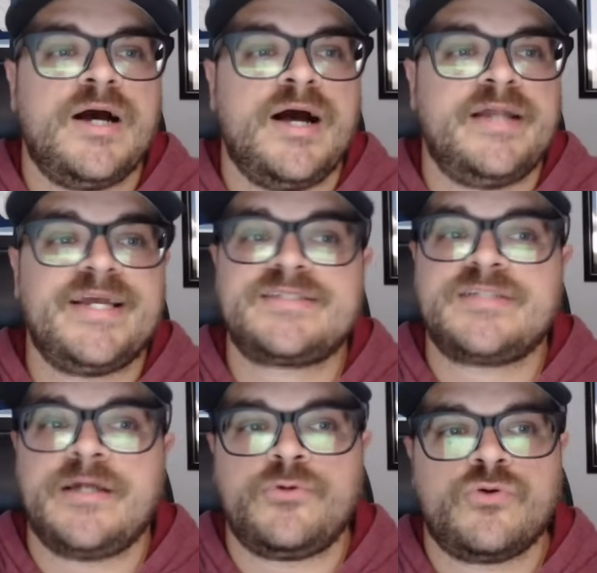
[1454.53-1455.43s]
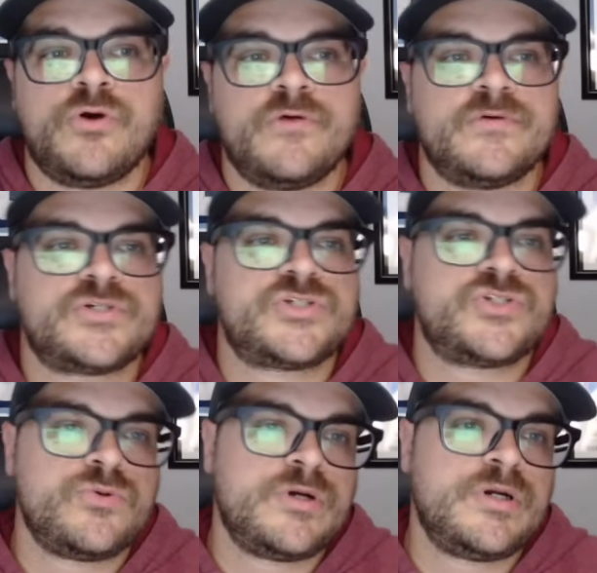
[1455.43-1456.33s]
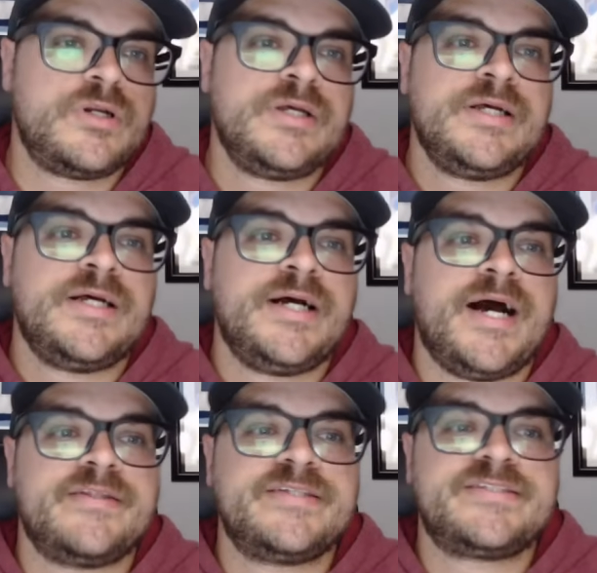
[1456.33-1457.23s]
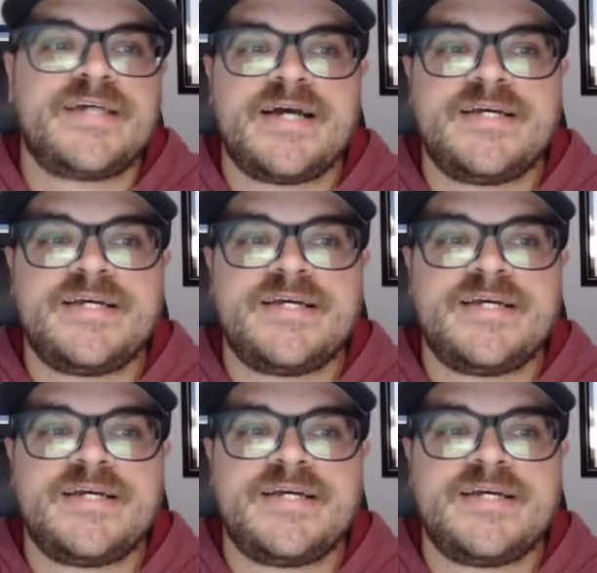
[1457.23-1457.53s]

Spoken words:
Next up, Grover Stewart. This is a guy,